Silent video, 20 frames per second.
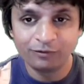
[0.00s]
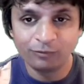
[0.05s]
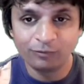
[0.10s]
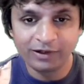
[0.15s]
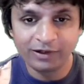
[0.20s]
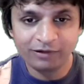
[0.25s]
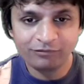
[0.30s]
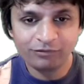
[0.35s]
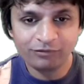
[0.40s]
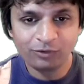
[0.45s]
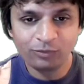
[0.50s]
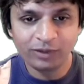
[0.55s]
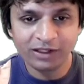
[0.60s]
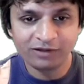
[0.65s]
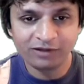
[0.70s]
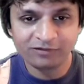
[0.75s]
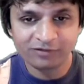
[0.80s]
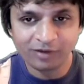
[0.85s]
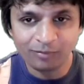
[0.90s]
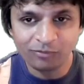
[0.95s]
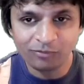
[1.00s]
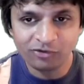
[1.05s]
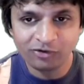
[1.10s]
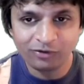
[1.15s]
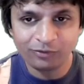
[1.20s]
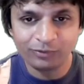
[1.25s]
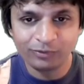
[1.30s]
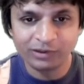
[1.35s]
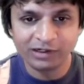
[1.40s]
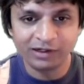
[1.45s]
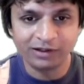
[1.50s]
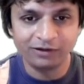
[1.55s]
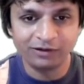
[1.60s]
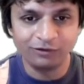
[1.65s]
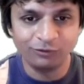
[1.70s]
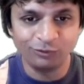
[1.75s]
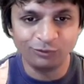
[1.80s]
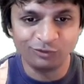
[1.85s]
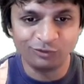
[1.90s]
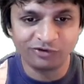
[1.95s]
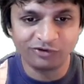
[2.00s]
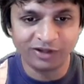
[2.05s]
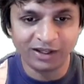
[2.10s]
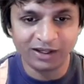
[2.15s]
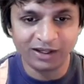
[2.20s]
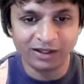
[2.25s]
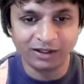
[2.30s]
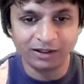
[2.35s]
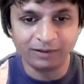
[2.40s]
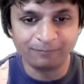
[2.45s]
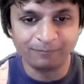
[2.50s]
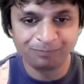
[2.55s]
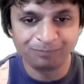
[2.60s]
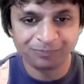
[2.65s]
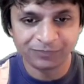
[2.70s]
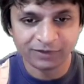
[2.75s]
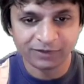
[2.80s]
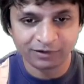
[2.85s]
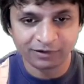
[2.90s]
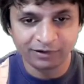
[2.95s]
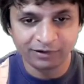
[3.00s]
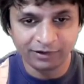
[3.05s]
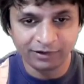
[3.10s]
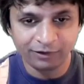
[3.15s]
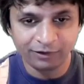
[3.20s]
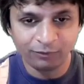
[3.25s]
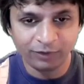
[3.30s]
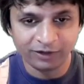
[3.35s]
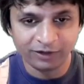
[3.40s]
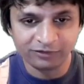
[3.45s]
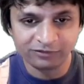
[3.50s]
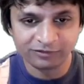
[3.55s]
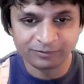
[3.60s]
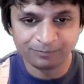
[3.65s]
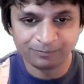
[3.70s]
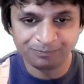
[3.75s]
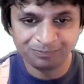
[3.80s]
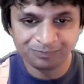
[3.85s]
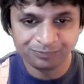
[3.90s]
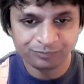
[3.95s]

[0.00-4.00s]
Whenever we subsequently use a request,